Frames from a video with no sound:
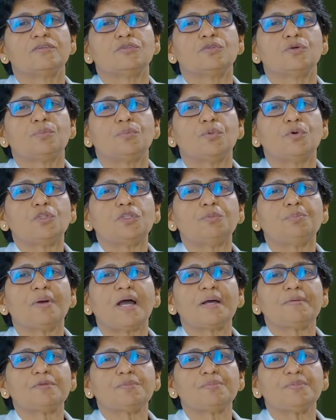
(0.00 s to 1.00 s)
So both
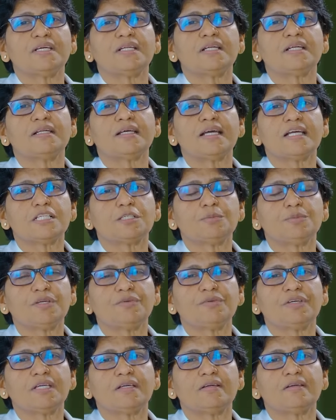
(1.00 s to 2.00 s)
pap smear and H
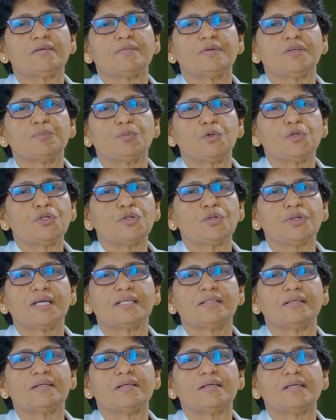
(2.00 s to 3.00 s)
P V put
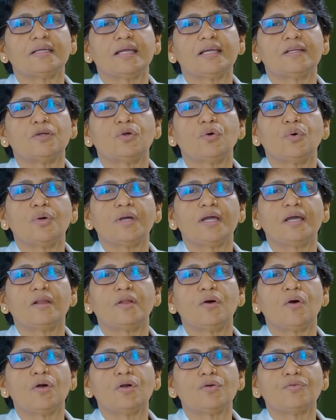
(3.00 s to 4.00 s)
together can go a
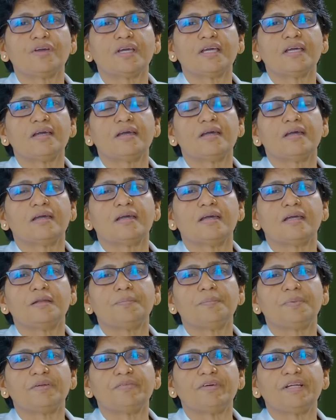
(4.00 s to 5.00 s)
long way
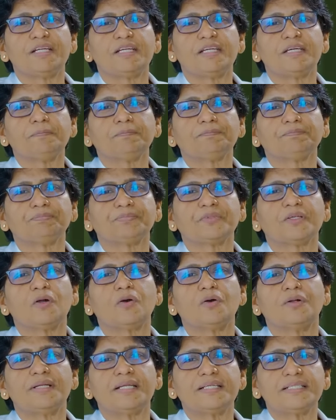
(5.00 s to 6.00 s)
in preventing
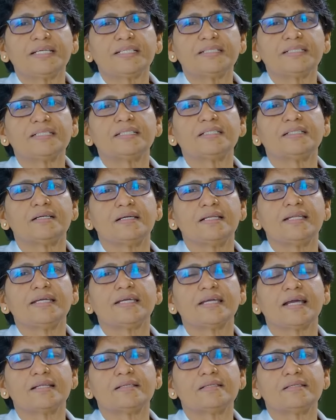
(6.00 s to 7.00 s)
or detecting early
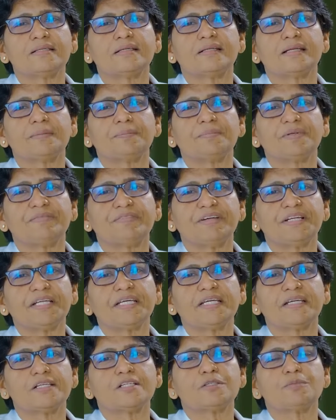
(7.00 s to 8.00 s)
cancer and
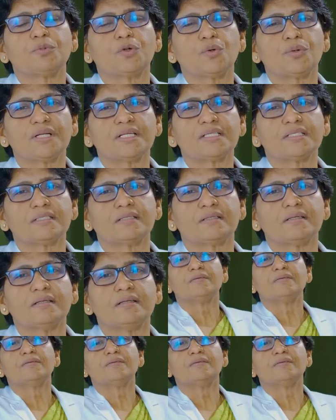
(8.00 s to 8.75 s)
preventing its progression.